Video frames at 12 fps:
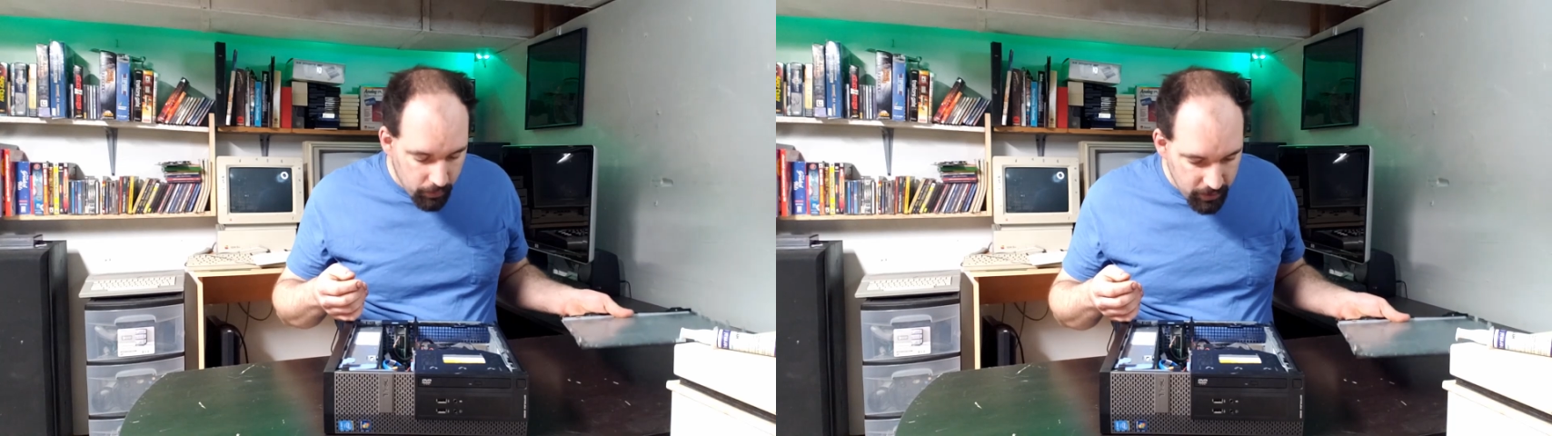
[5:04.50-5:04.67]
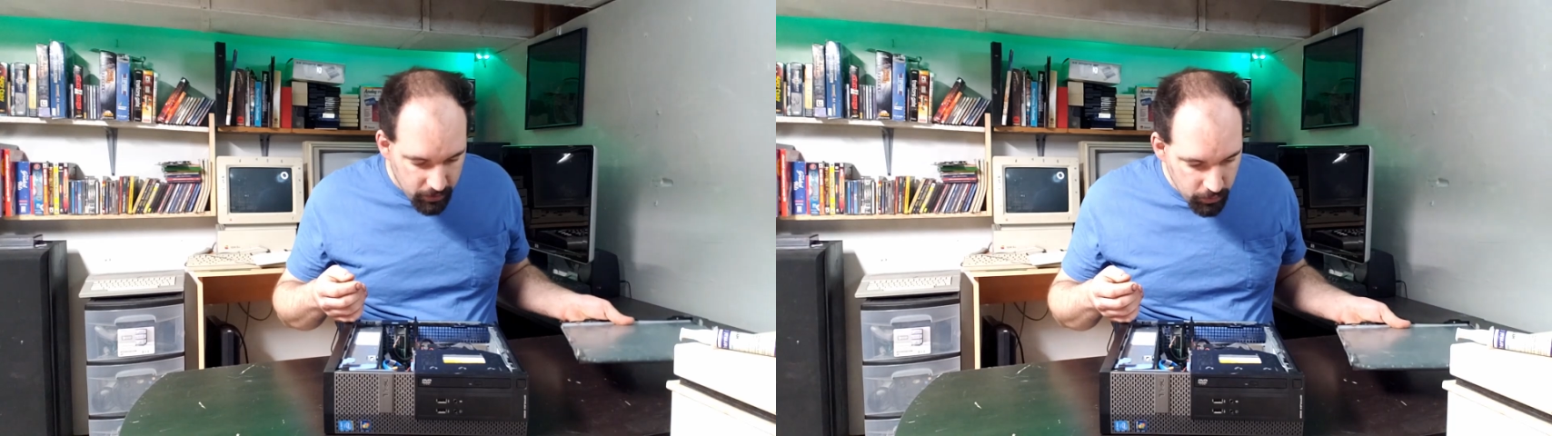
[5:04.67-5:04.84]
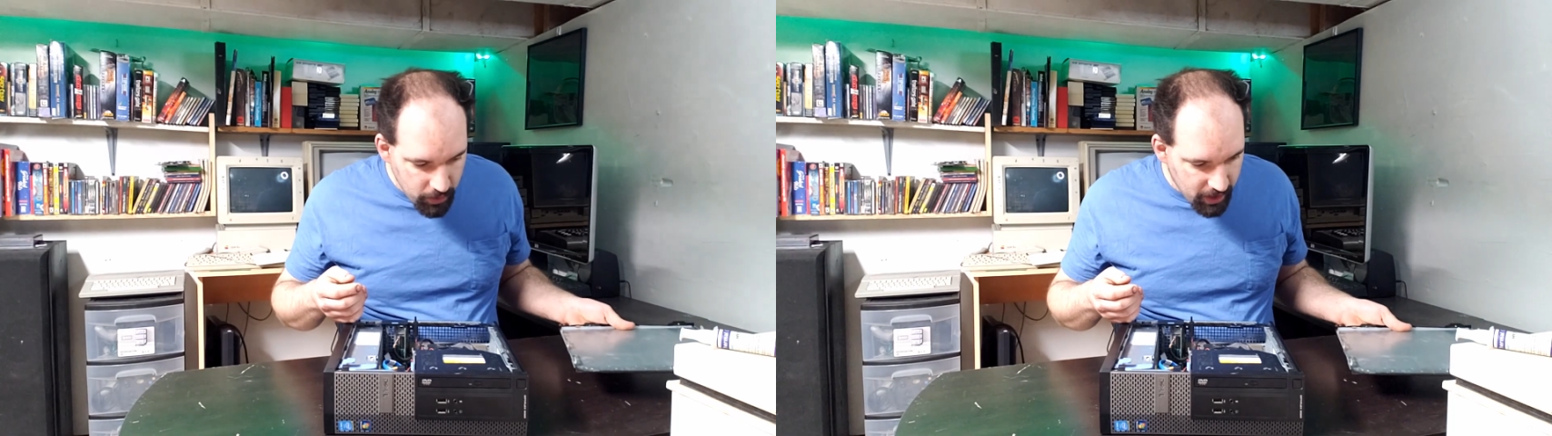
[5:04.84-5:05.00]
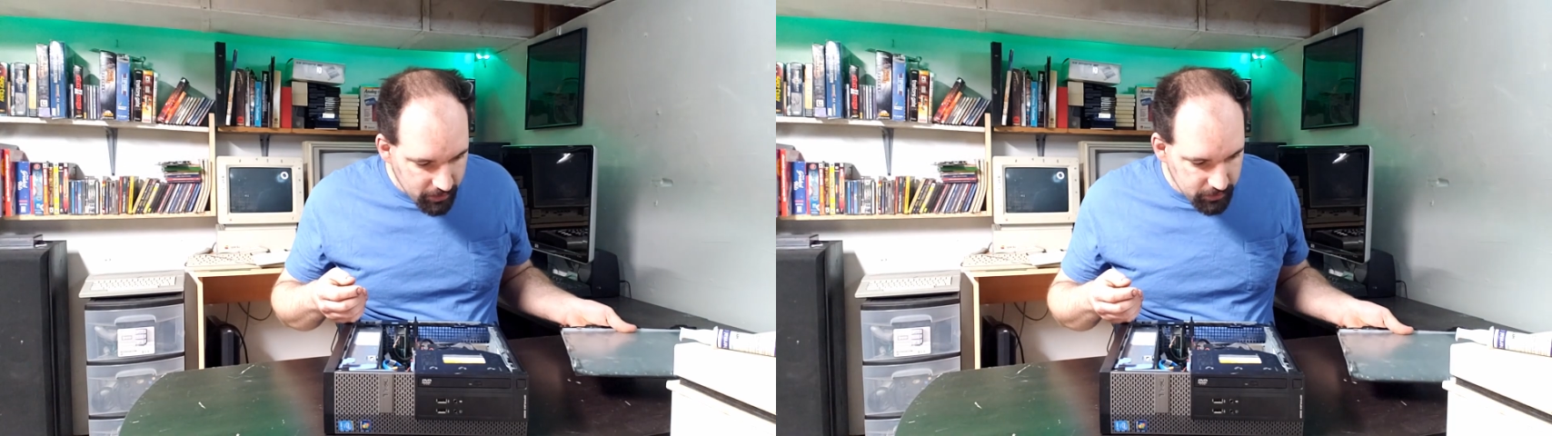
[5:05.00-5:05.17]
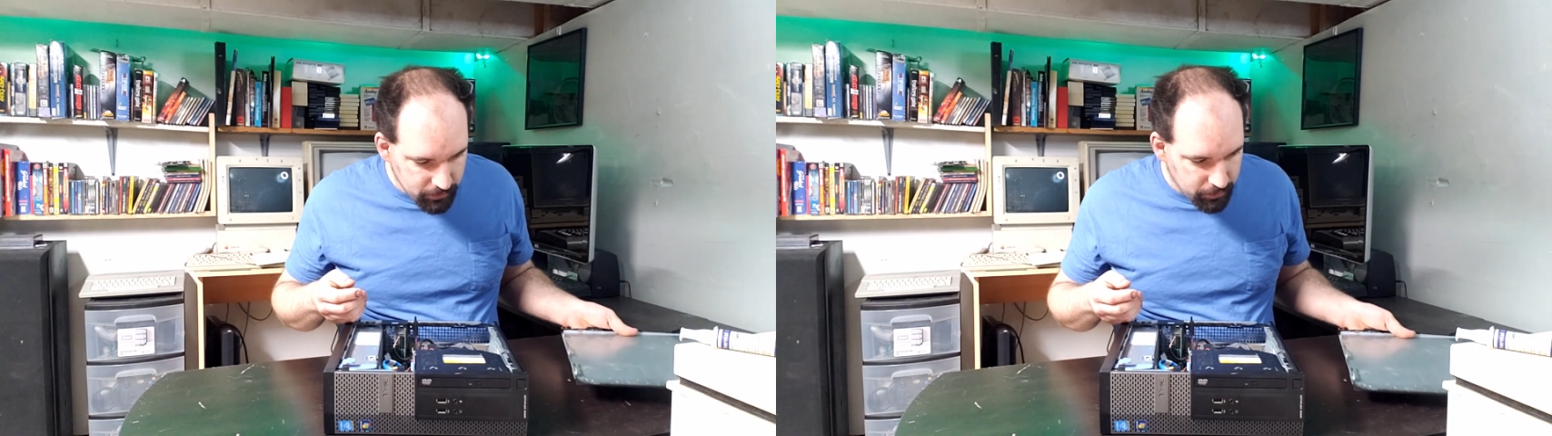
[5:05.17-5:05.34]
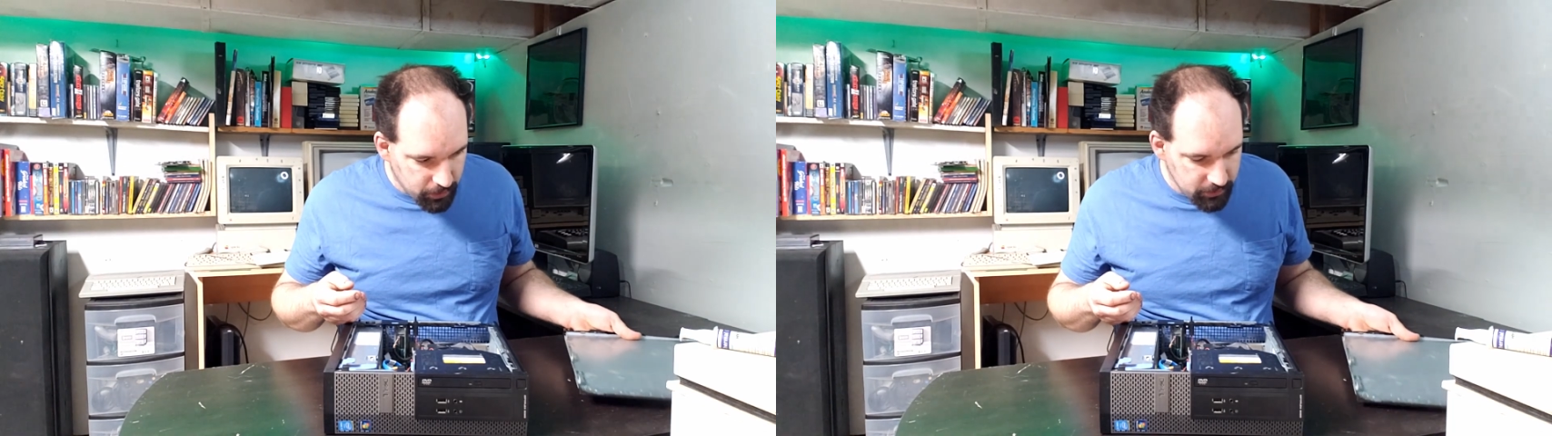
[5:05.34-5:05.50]
we do have
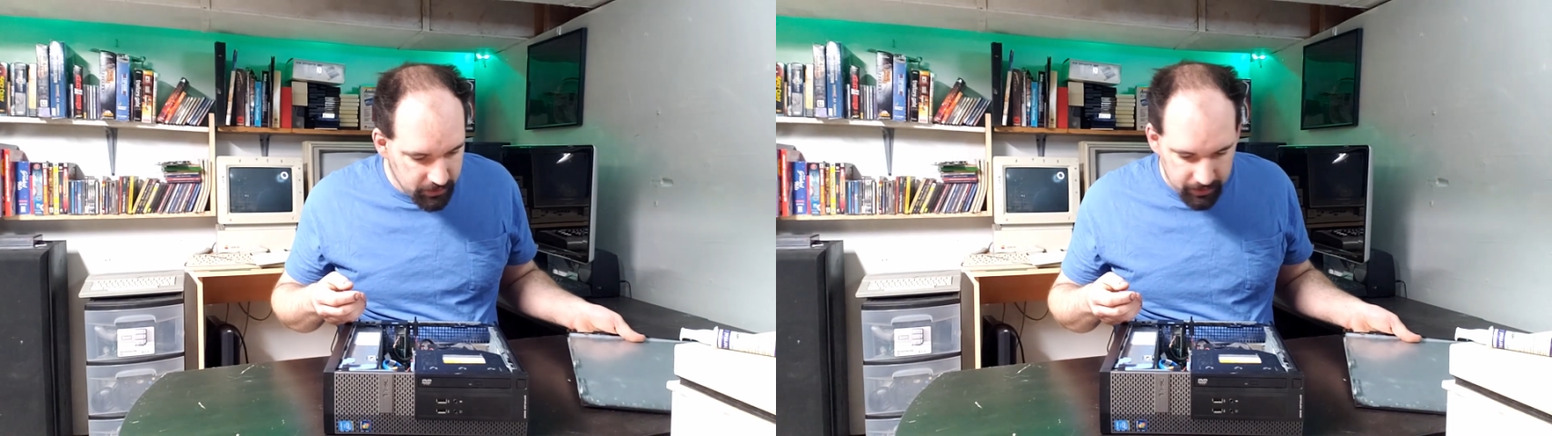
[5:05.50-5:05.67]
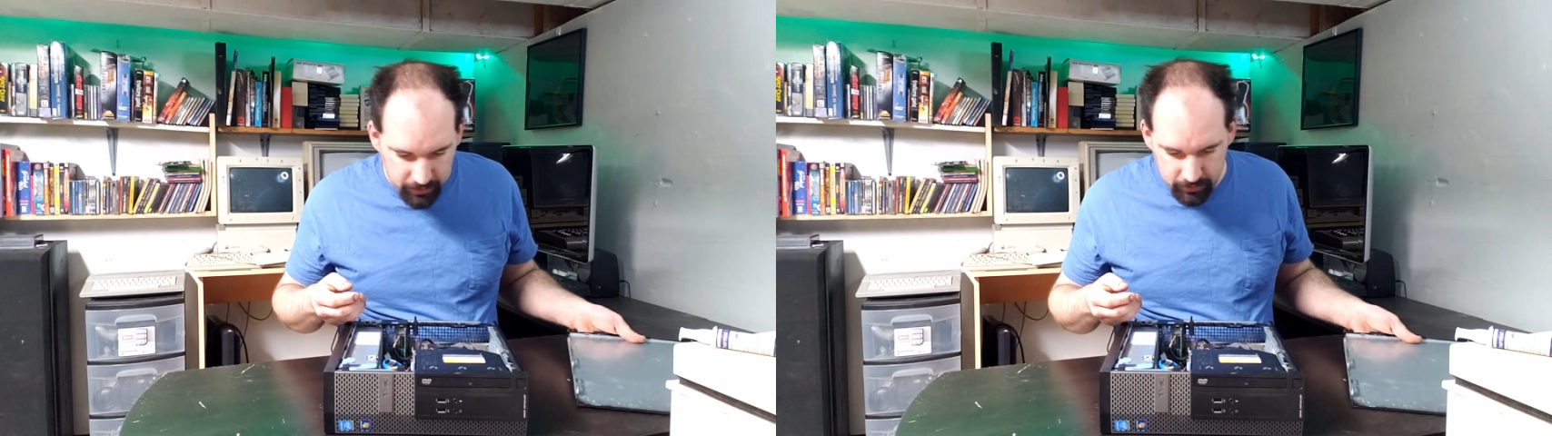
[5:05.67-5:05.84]
some parts in here.